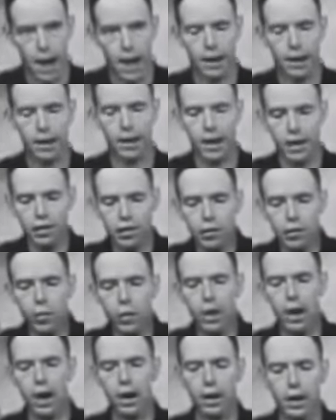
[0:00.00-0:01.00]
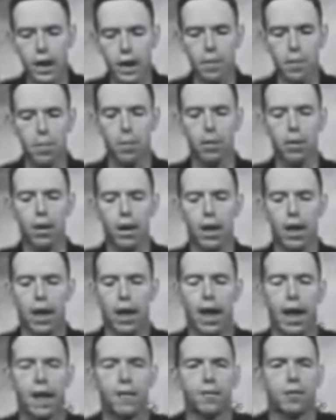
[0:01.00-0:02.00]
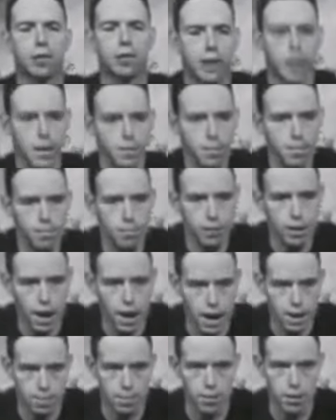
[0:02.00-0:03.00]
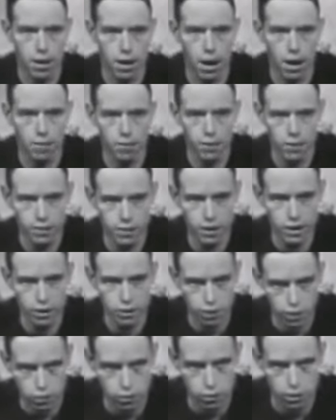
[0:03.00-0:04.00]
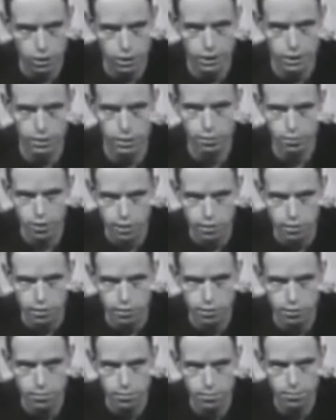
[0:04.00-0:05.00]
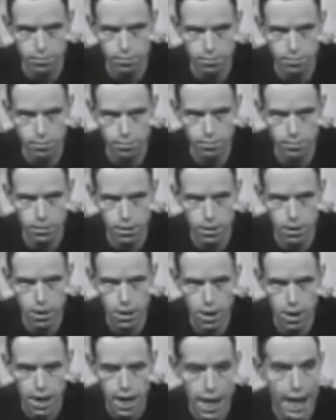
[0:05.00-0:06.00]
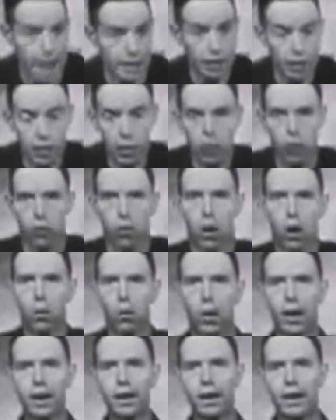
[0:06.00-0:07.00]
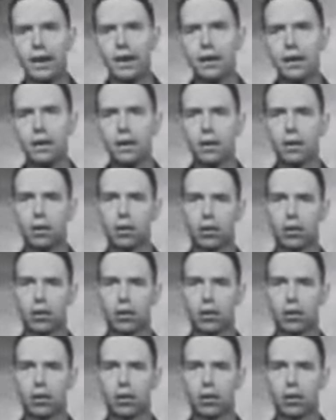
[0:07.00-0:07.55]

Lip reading: unless we are capable at the same time of living totally in the present. And so, when in